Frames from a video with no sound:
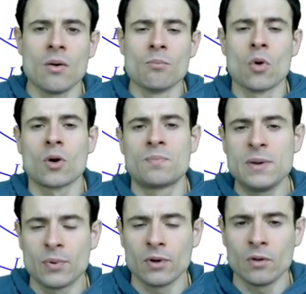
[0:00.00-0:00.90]
more
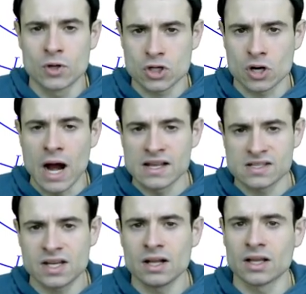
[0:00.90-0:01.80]
people which are as
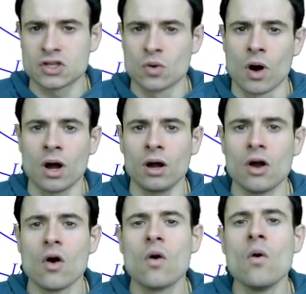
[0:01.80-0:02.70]
skilled as you are
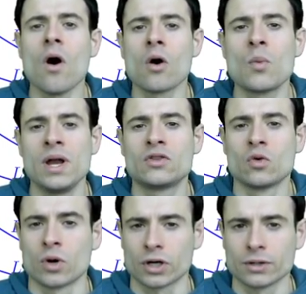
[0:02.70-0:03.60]
who are willing to
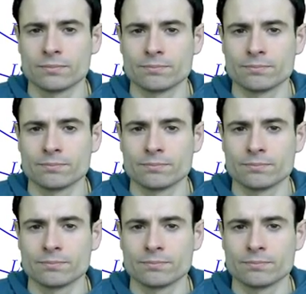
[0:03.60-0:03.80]
work.